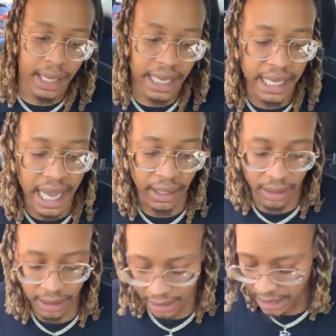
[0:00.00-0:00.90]
He
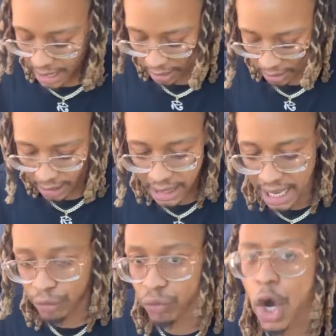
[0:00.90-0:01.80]

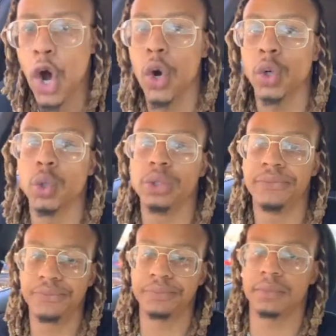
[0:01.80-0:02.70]
had a role
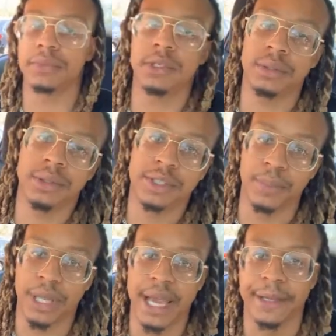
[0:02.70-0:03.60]
to
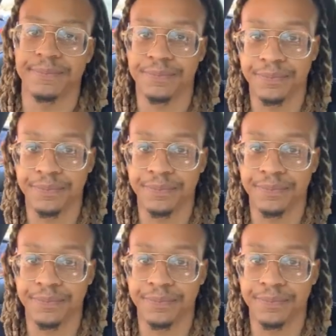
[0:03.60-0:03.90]
play.